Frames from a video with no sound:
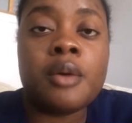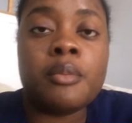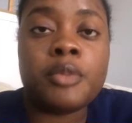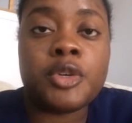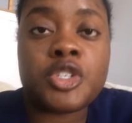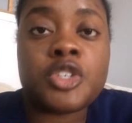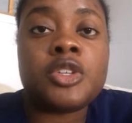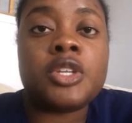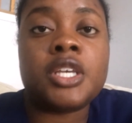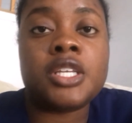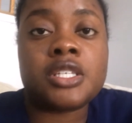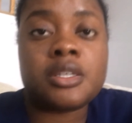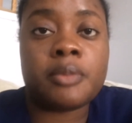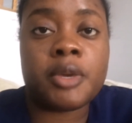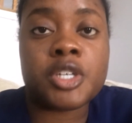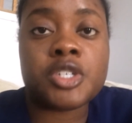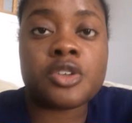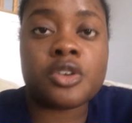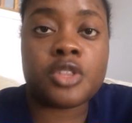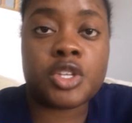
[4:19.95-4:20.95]
But you need to
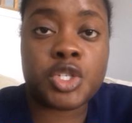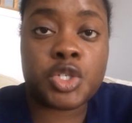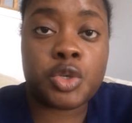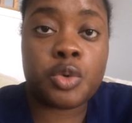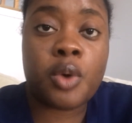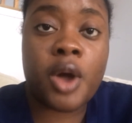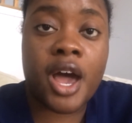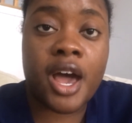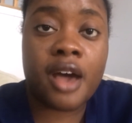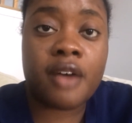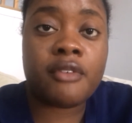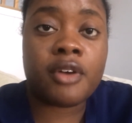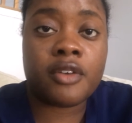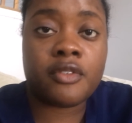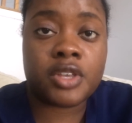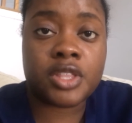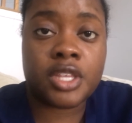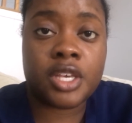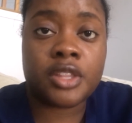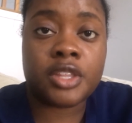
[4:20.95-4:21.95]
make sure that you have
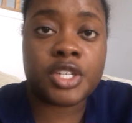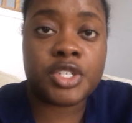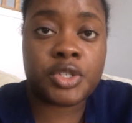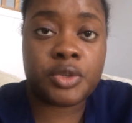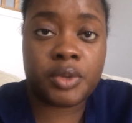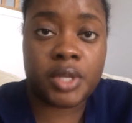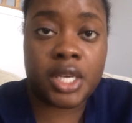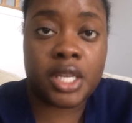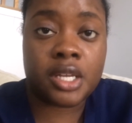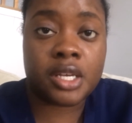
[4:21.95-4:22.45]
everything that you need,